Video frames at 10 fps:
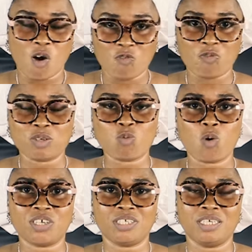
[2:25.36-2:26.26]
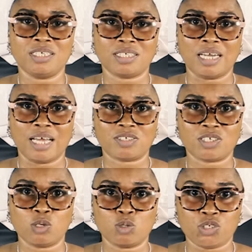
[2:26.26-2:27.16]
of feet washing in the
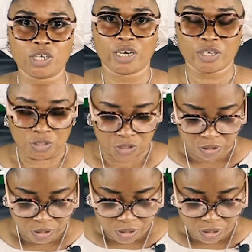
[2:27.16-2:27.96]
Celestial Church.